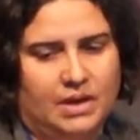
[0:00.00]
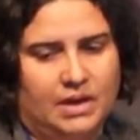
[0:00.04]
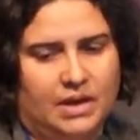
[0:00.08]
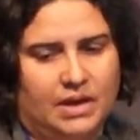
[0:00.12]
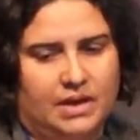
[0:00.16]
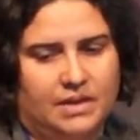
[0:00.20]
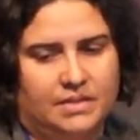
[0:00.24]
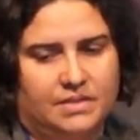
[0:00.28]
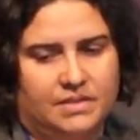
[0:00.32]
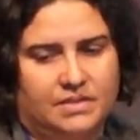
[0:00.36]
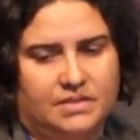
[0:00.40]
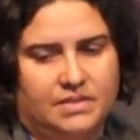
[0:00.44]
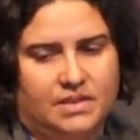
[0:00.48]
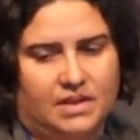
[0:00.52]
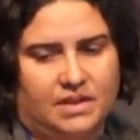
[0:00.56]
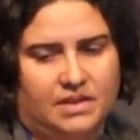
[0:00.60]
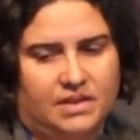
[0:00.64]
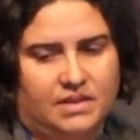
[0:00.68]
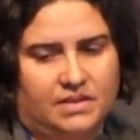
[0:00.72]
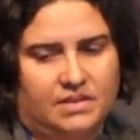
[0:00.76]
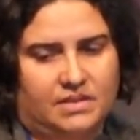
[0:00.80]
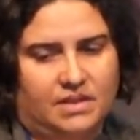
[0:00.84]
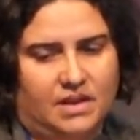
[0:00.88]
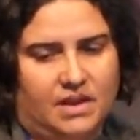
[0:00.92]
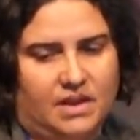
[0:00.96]
the
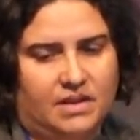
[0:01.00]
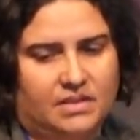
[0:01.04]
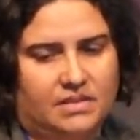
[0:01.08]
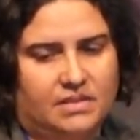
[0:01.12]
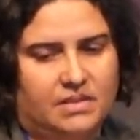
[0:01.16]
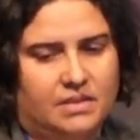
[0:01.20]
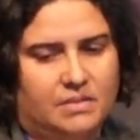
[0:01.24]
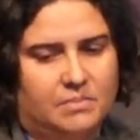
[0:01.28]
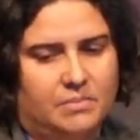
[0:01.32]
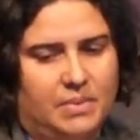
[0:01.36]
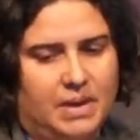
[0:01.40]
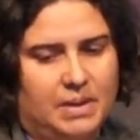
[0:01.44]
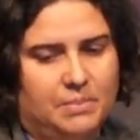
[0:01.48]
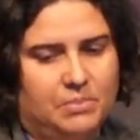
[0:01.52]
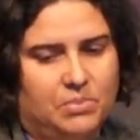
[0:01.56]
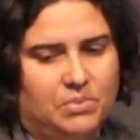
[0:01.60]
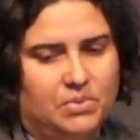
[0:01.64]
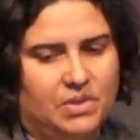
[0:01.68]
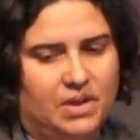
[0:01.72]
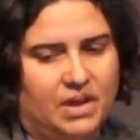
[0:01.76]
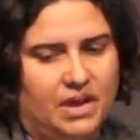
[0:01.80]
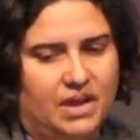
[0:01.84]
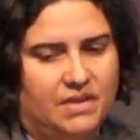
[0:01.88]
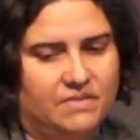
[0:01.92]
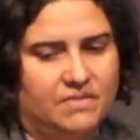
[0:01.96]
study starts, and
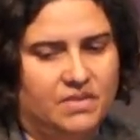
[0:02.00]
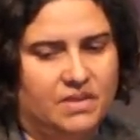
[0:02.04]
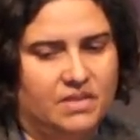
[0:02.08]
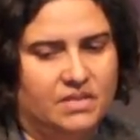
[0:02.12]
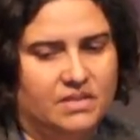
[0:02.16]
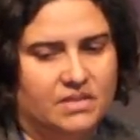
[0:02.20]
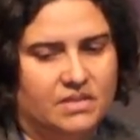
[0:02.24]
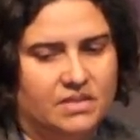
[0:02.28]
people are having